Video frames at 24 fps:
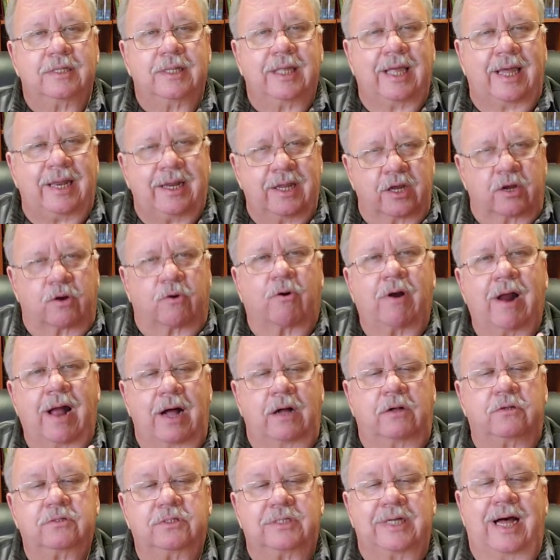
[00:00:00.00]
and it
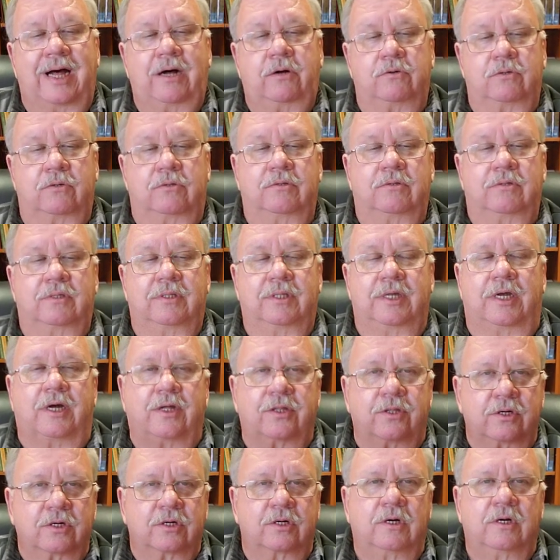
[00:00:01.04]
crowds out the
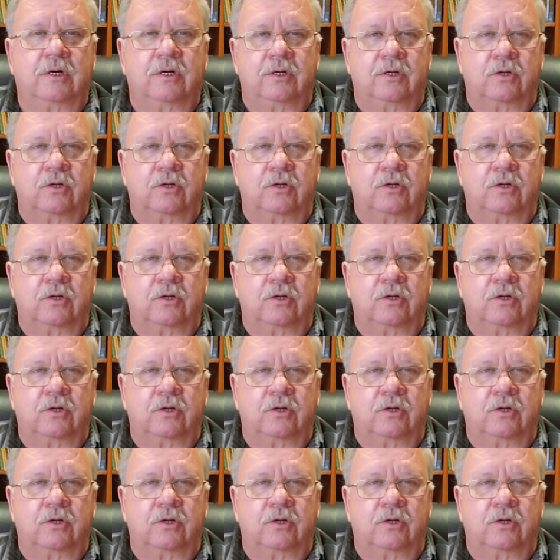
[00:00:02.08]
other